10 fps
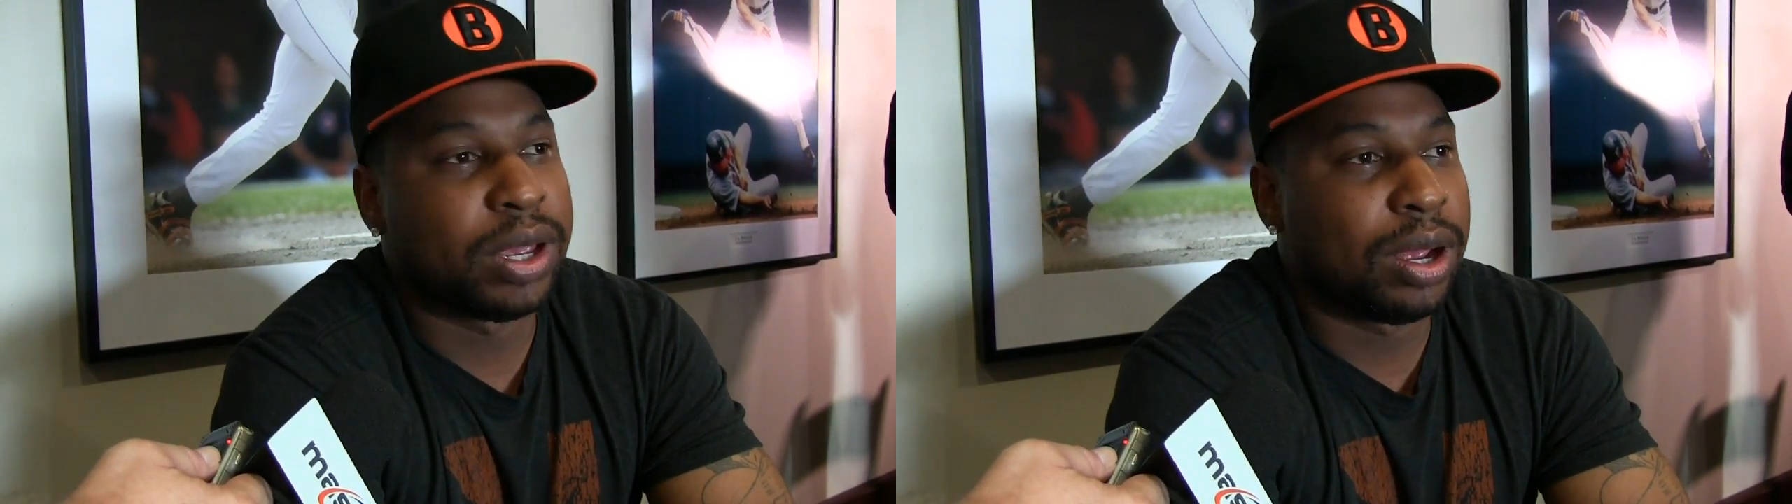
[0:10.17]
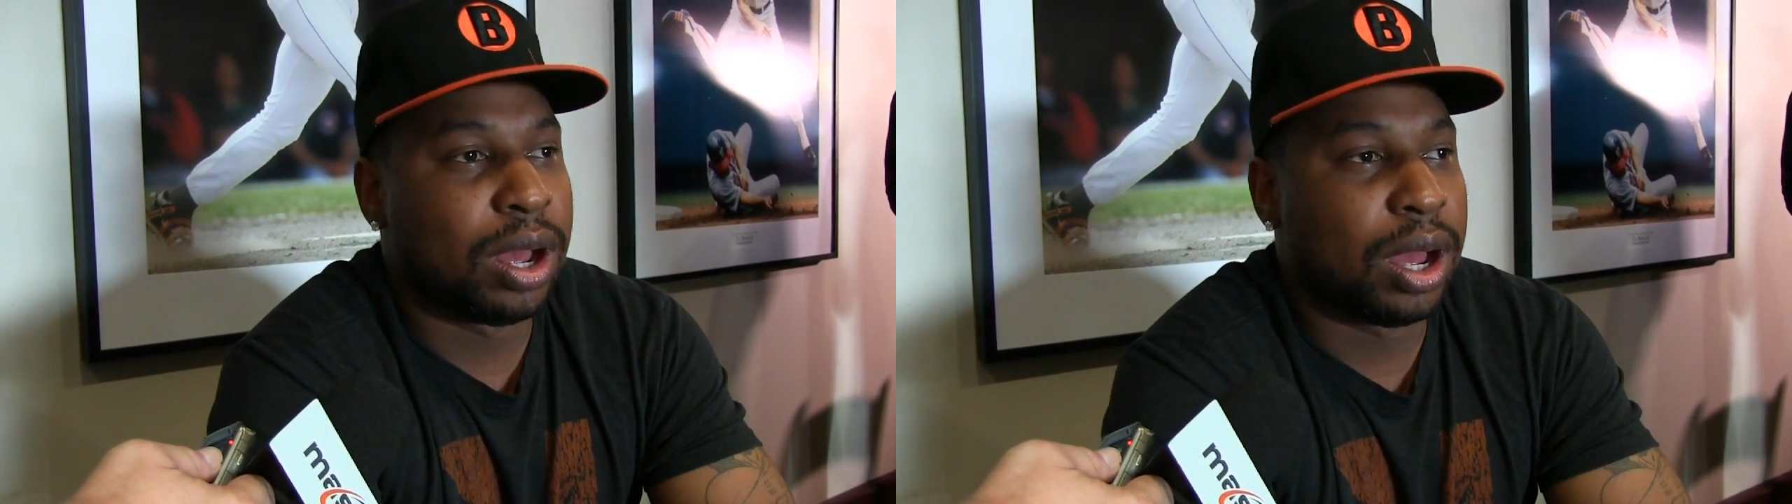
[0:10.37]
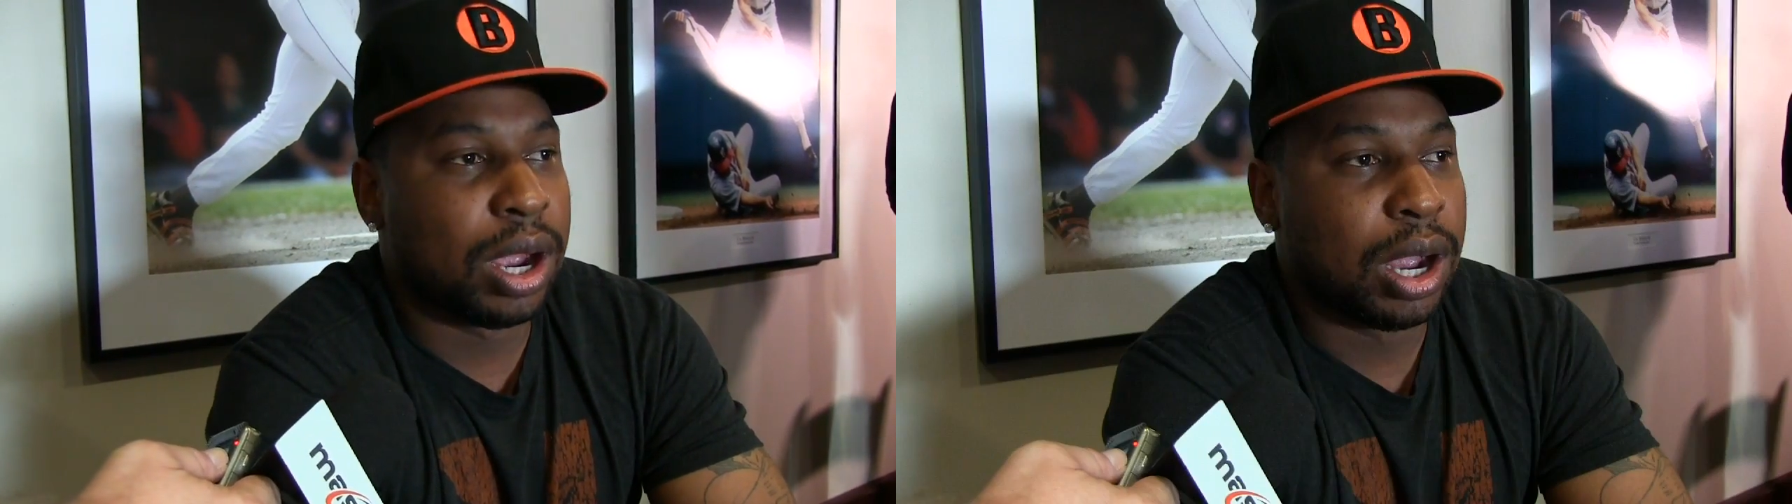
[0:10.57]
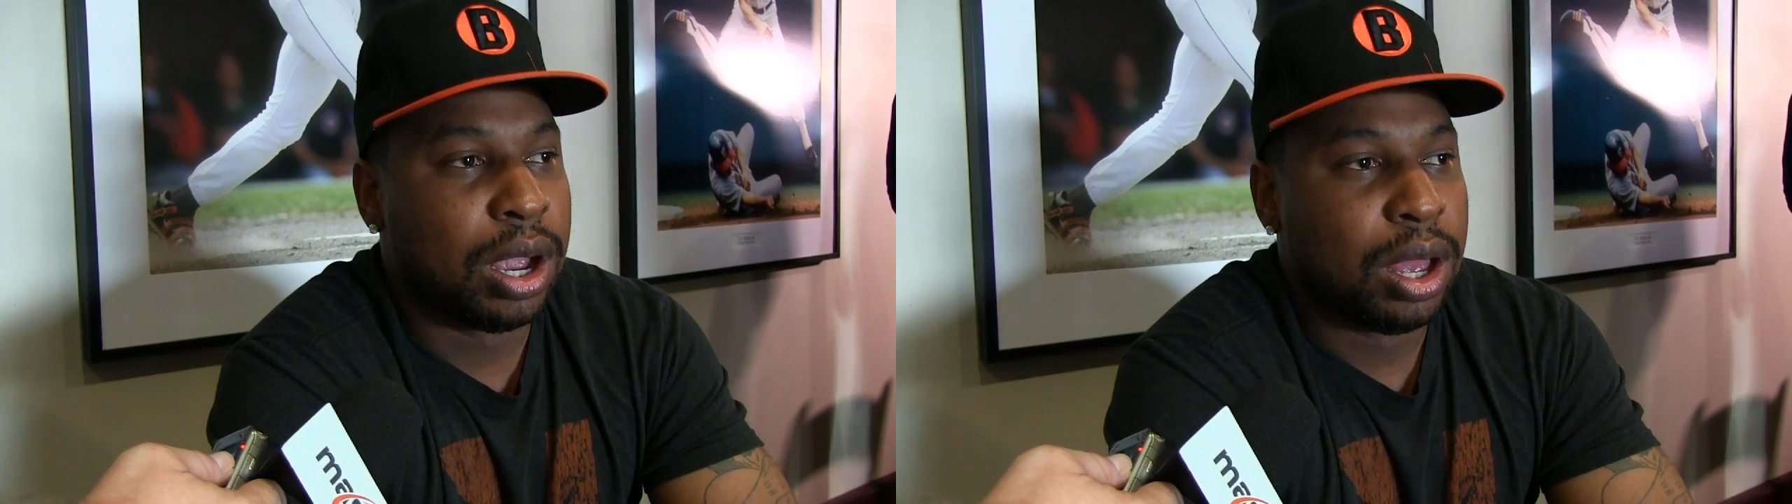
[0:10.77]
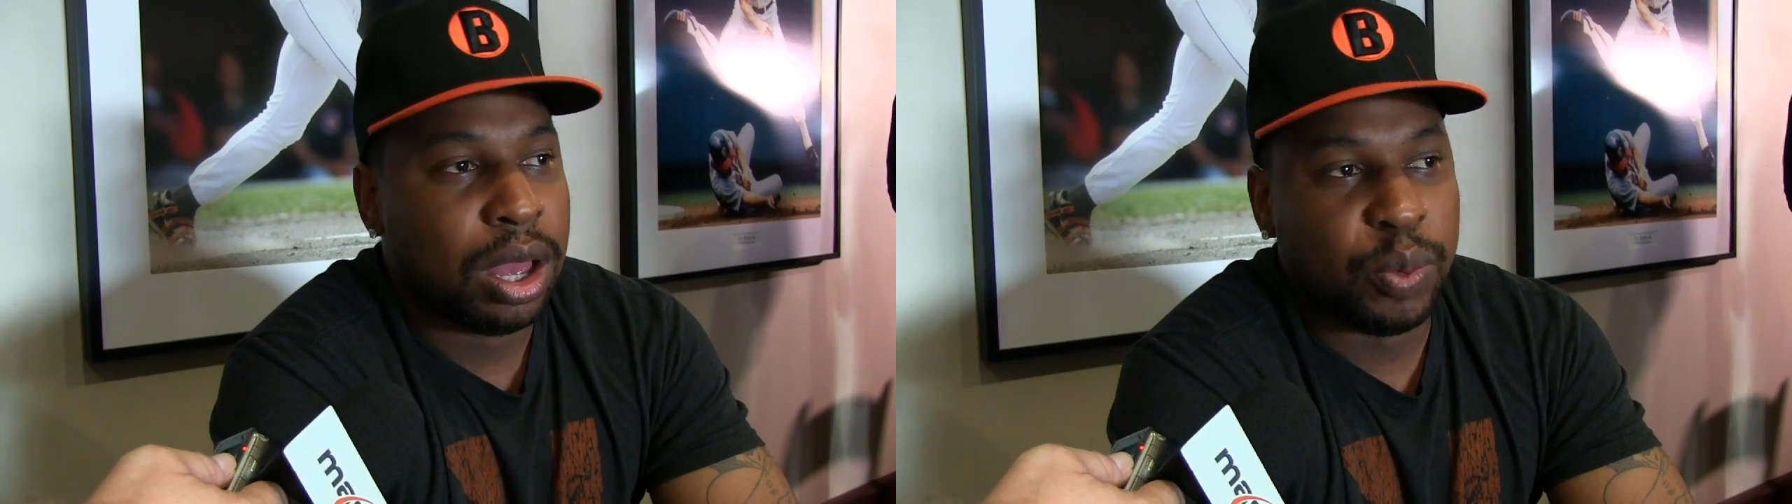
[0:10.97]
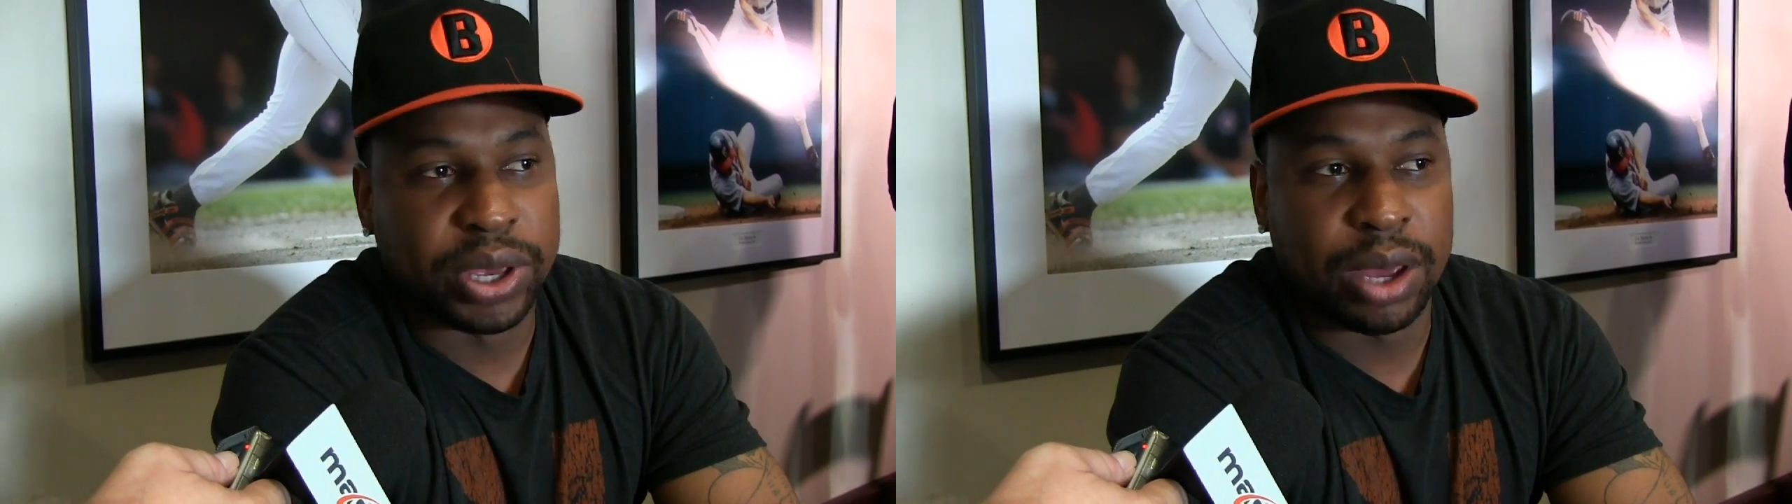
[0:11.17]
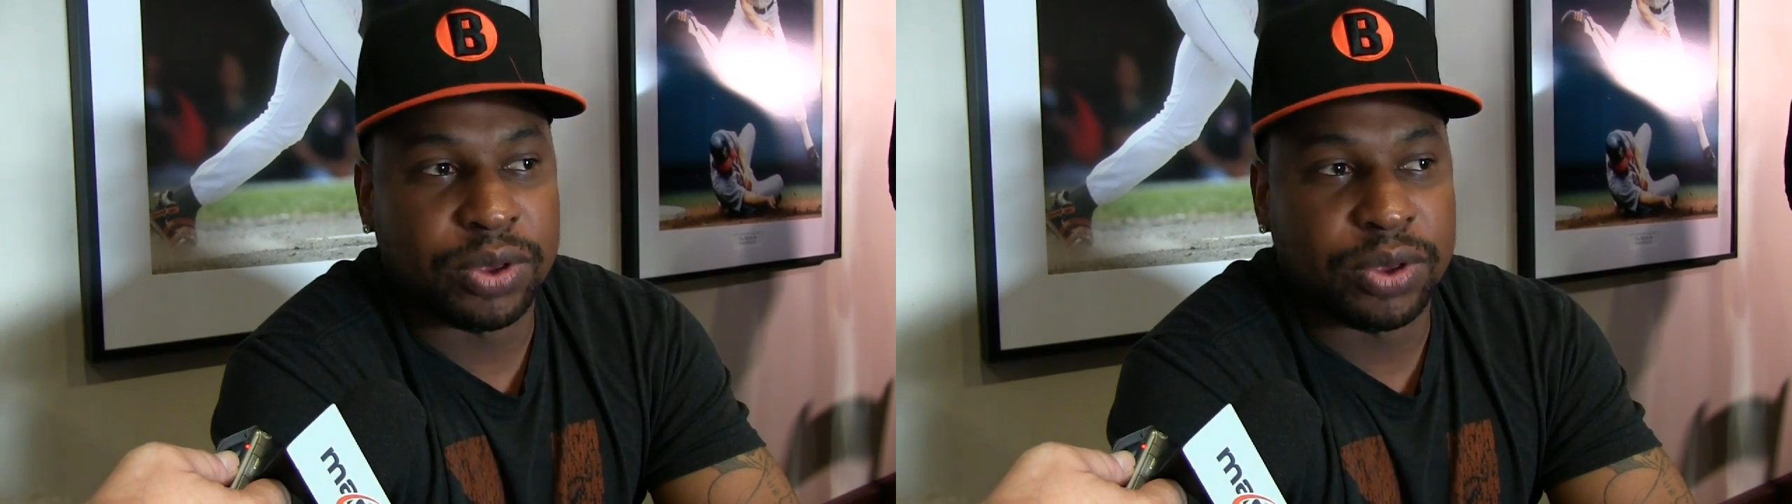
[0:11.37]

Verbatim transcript: Uh, we came